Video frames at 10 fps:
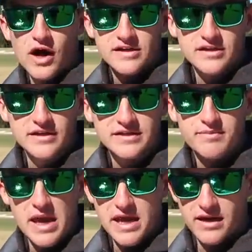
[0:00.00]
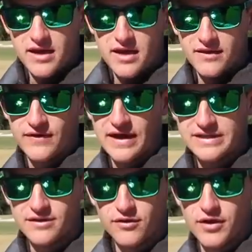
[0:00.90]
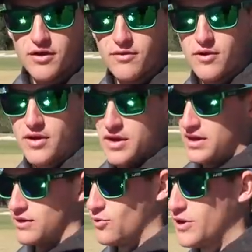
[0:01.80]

rocks on this bank if you guys don't know in the